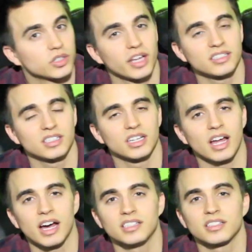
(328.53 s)
So thanks again,
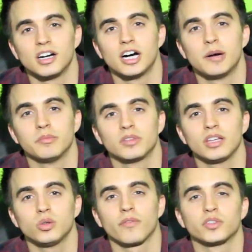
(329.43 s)
guys.
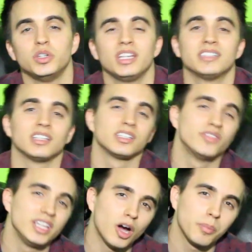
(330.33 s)
Thank you all for tuning into this
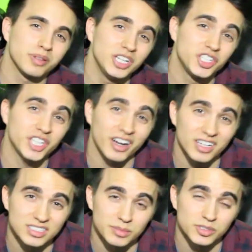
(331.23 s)
video. Please
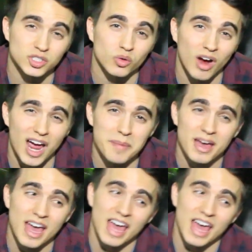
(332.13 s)
share and subscribe.